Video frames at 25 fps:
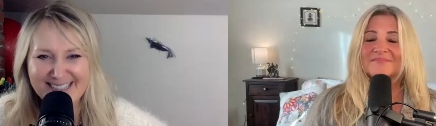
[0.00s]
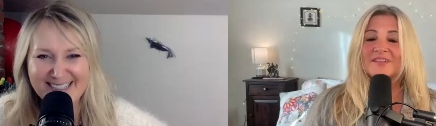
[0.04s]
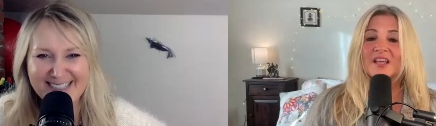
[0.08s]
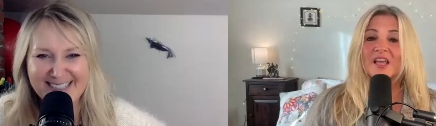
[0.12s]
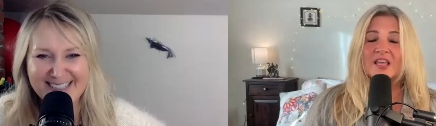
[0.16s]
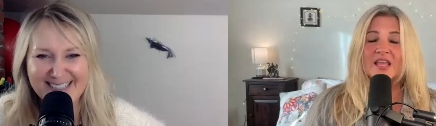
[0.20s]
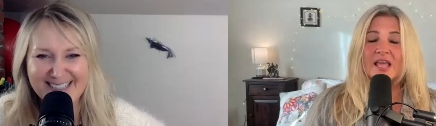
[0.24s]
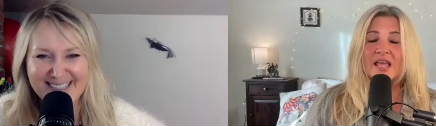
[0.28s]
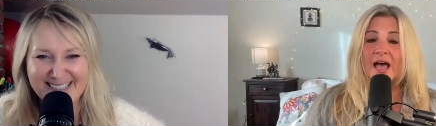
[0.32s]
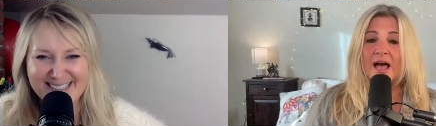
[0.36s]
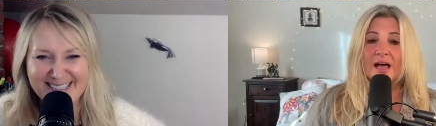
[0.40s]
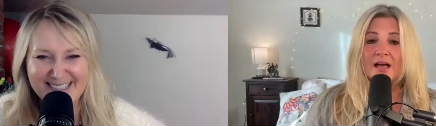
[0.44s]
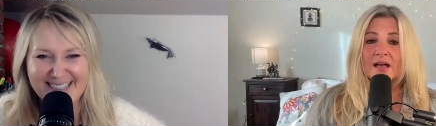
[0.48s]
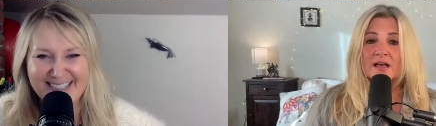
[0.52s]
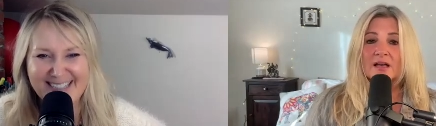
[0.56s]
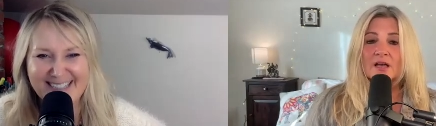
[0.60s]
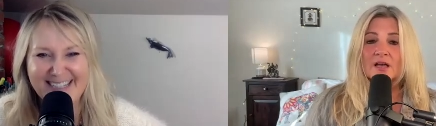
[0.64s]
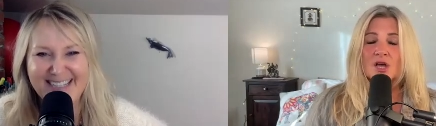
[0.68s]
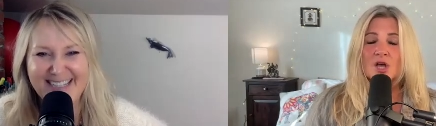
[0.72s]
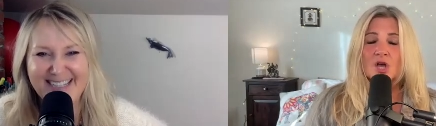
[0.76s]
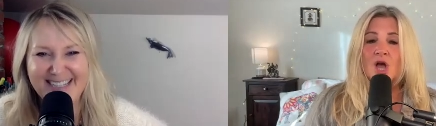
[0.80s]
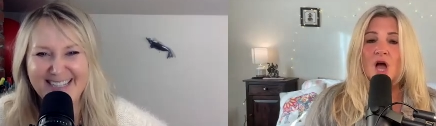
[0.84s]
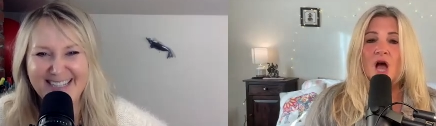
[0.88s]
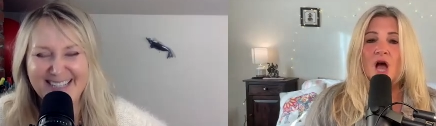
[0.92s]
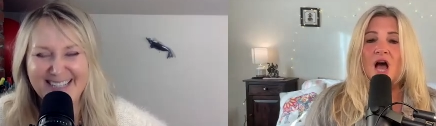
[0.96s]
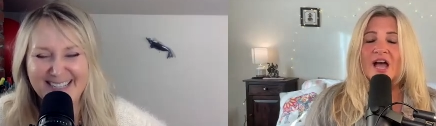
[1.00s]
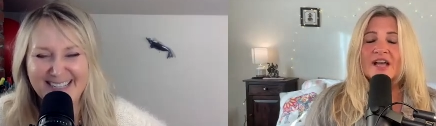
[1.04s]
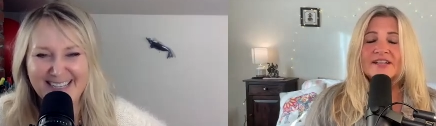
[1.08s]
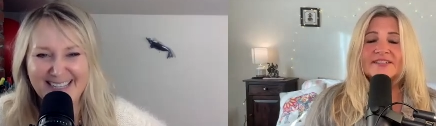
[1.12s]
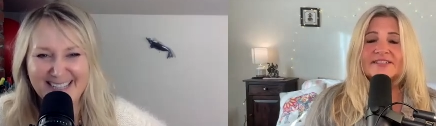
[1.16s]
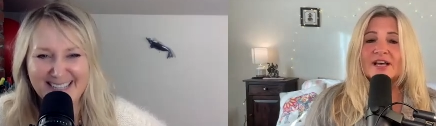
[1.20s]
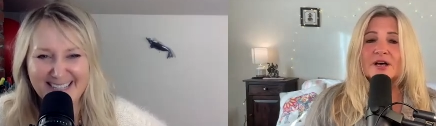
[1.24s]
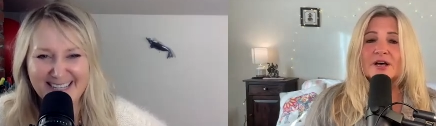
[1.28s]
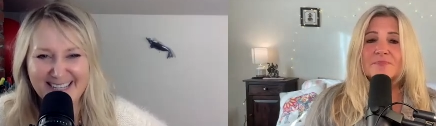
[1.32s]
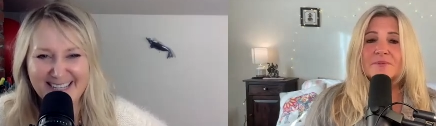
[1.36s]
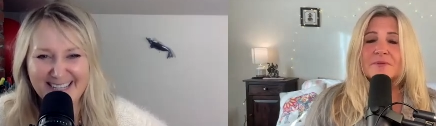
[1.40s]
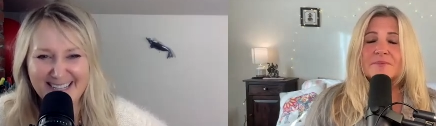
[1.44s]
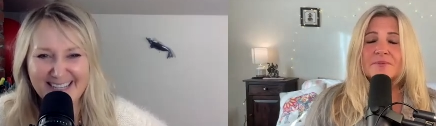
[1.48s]
Speaker 1: yeah i
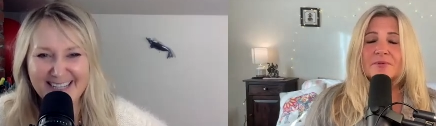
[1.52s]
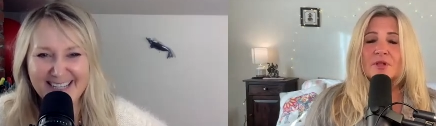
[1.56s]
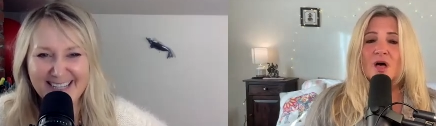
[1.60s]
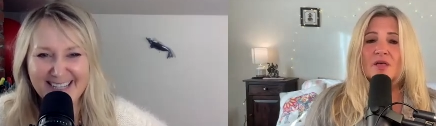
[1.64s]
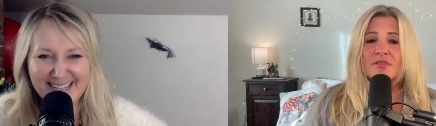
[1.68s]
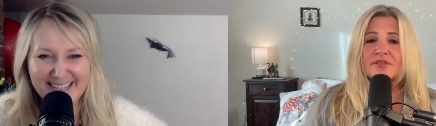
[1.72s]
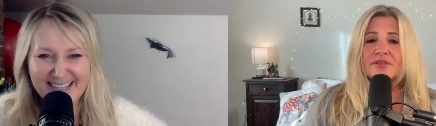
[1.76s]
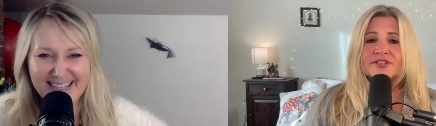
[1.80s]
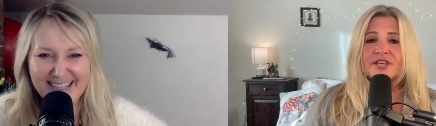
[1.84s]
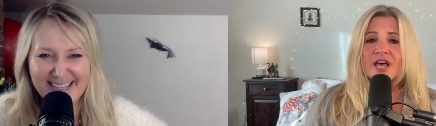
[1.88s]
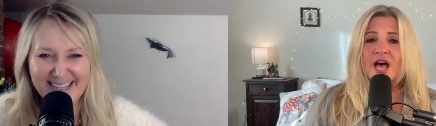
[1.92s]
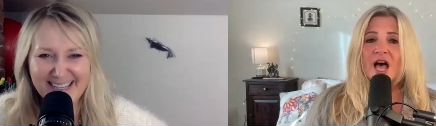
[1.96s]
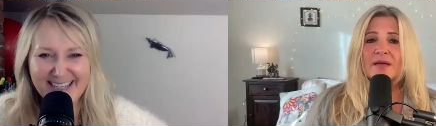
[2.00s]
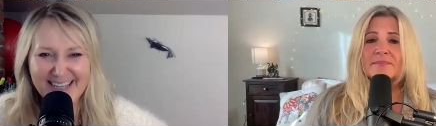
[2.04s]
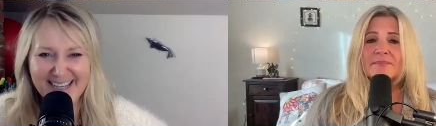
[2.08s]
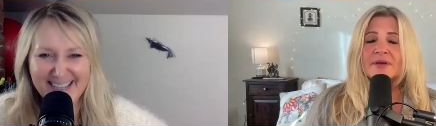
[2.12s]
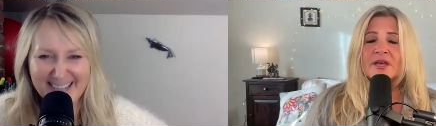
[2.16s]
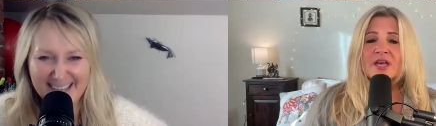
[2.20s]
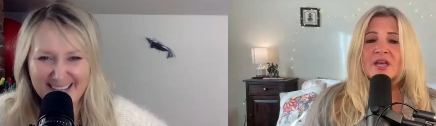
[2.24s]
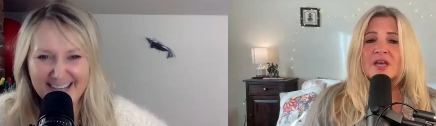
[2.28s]
tell people all the time